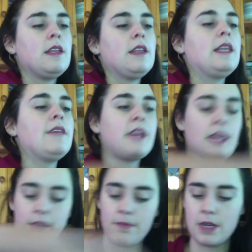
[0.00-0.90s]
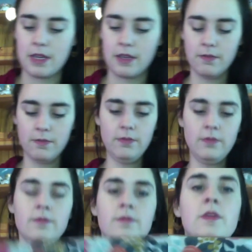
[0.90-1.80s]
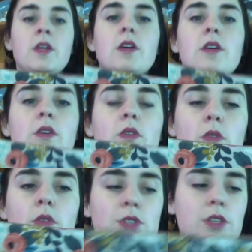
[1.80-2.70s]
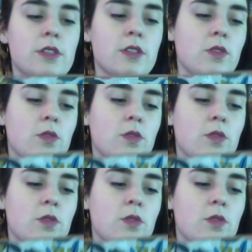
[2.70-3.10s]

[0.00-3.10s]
living in my gorgeous